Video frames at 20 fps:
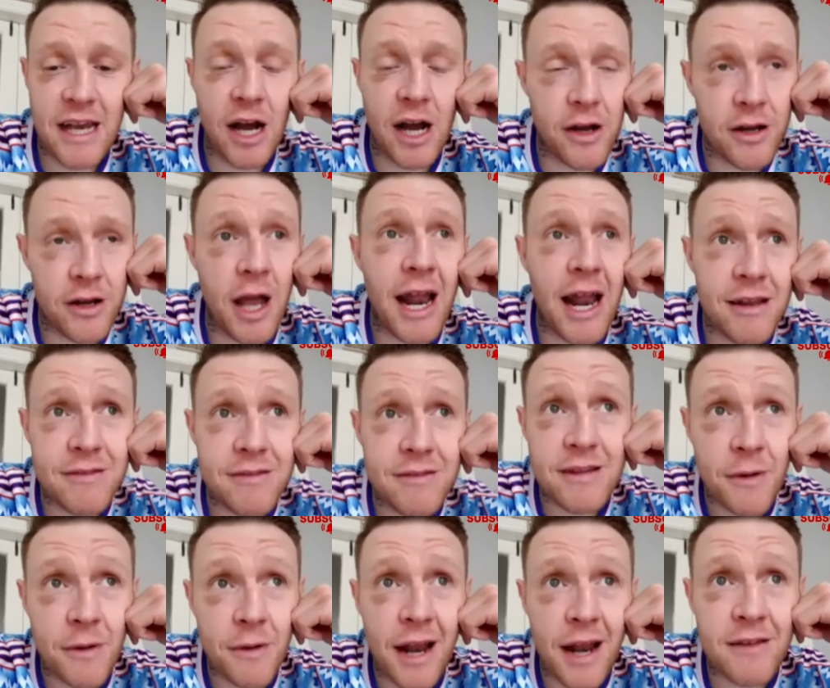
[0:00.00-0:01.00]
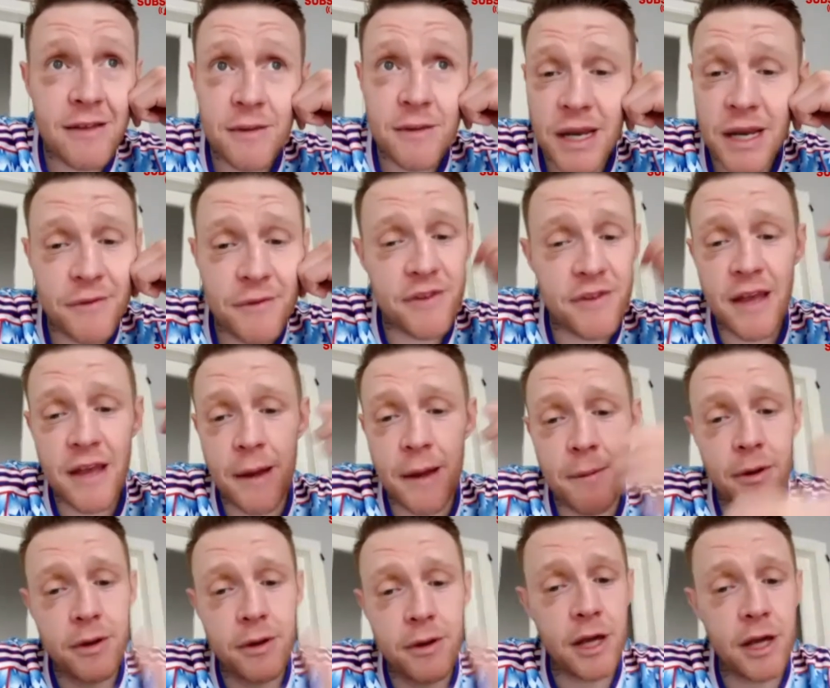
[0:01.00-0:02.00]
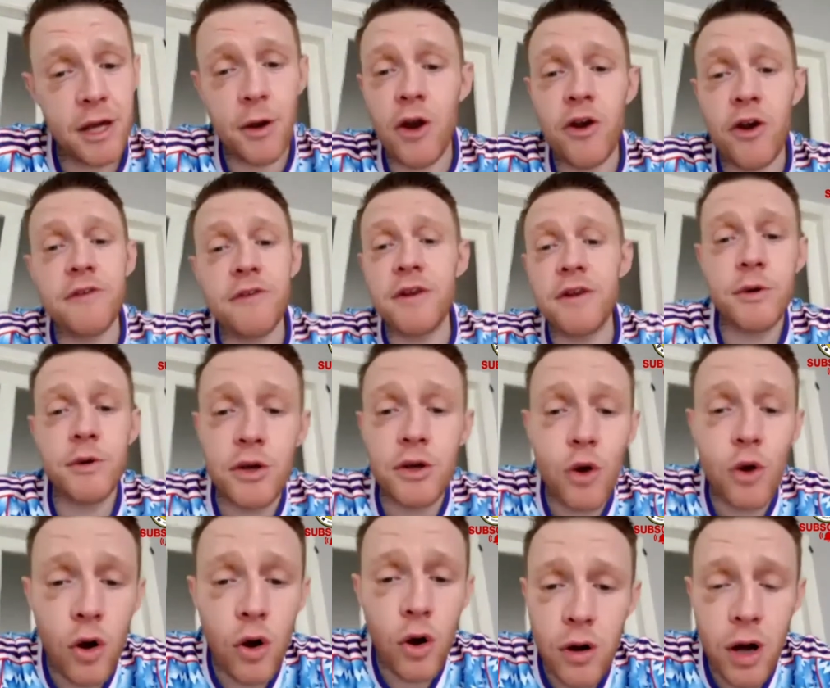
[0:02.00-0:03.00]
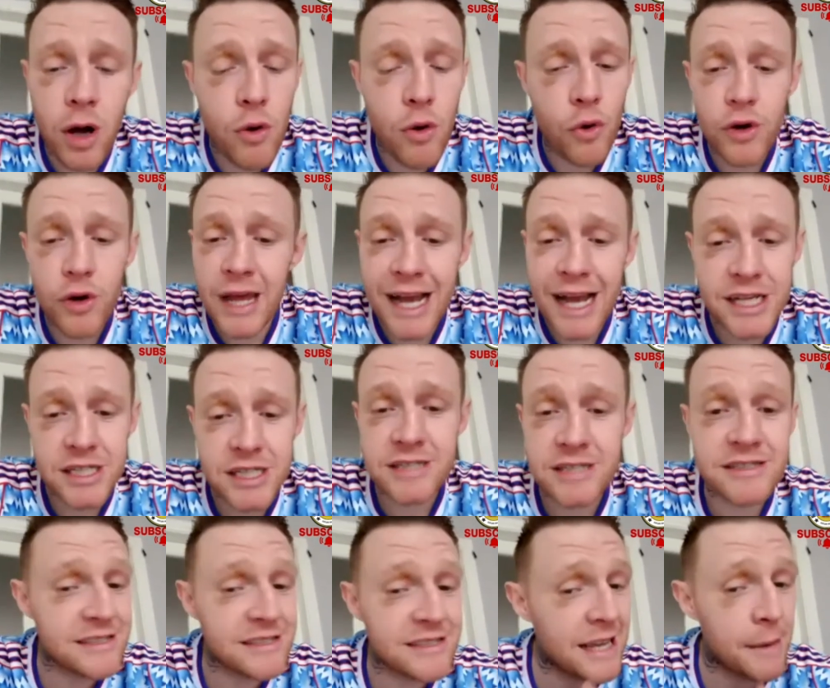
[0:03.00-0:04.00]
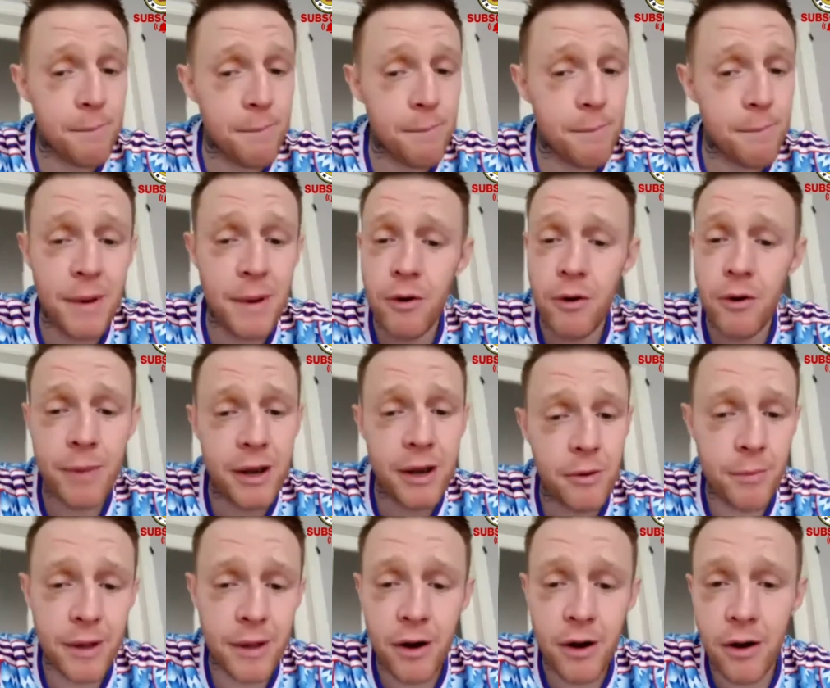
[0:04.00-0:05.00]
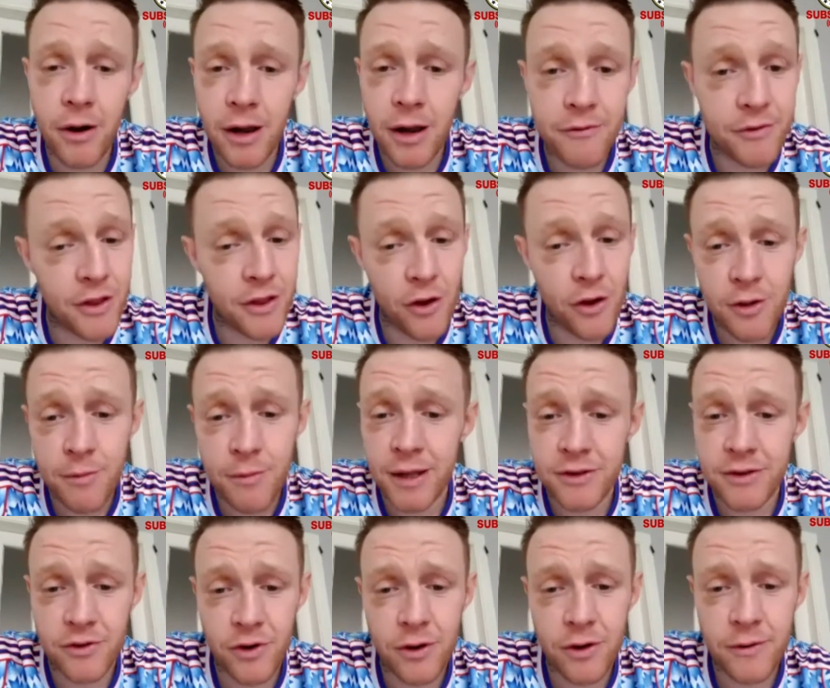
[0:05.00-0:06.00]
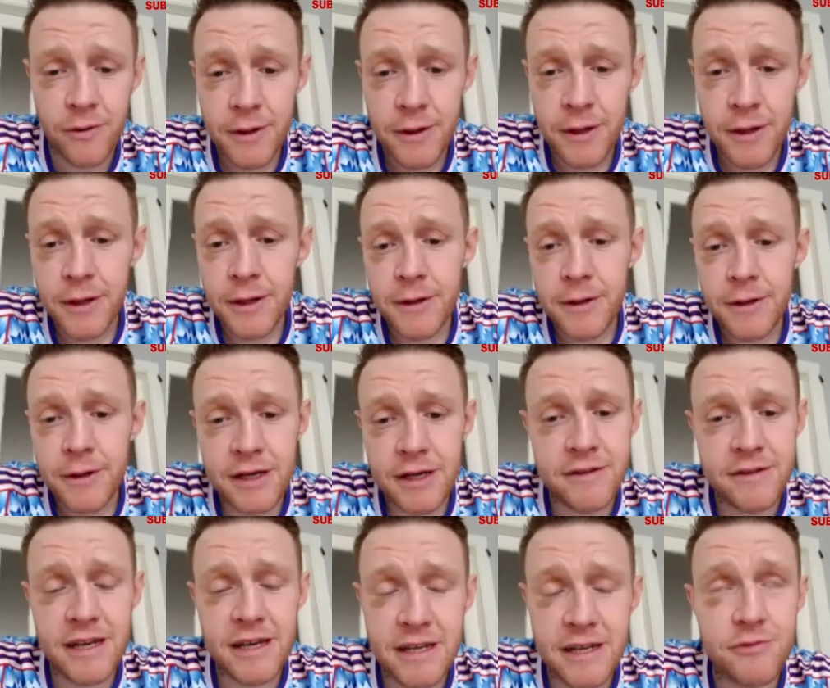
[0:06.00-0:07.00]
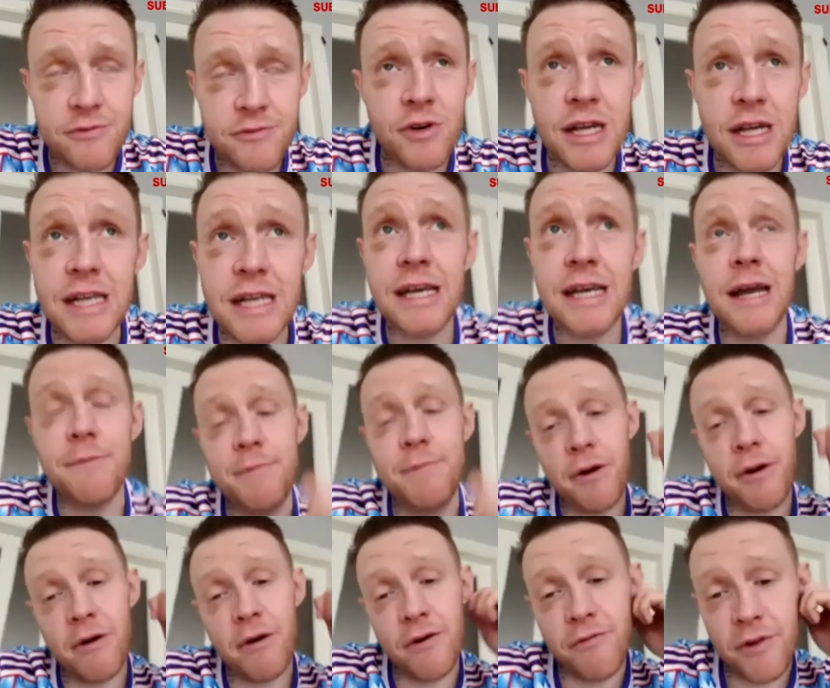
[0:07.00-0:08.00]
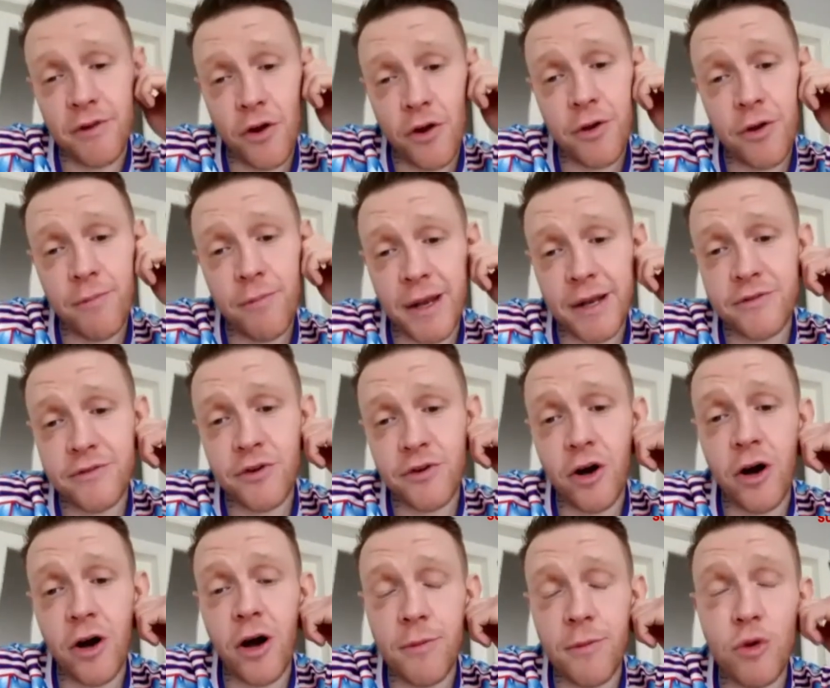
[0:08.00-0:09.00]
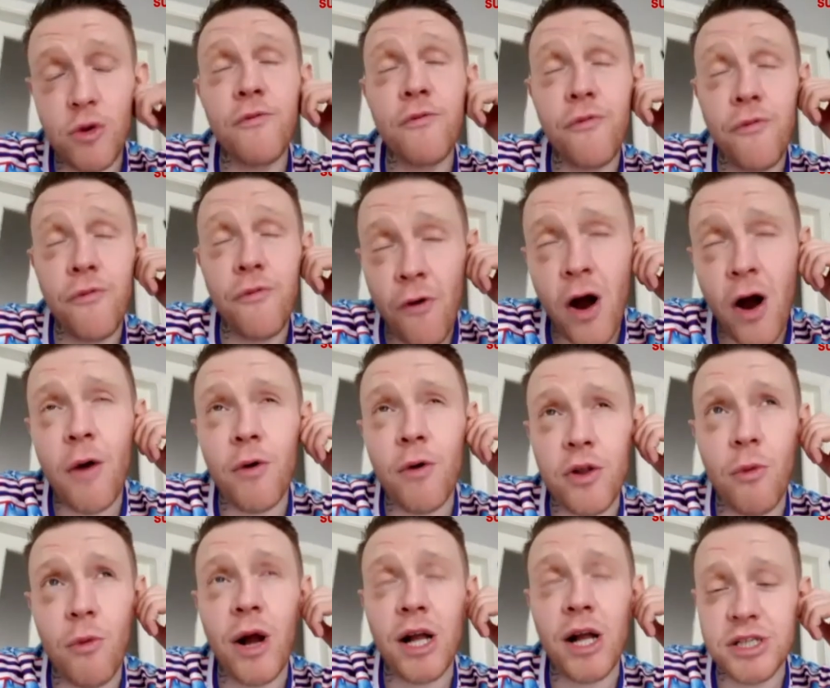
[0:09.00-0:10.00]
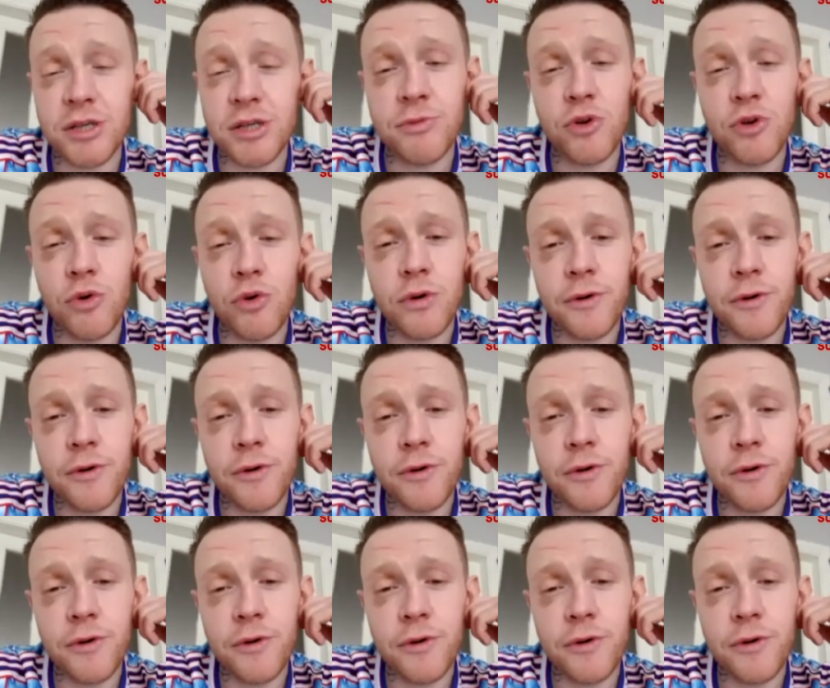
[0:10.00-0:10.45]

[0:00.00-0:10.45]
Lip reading: I honestly believe he's getting, like, I don't even think we know how good he actually is. He's getting better and better and better every time, man, you know? Mm-hmm. He's really getting better every time, man. So, I'm looking forward to watching him do.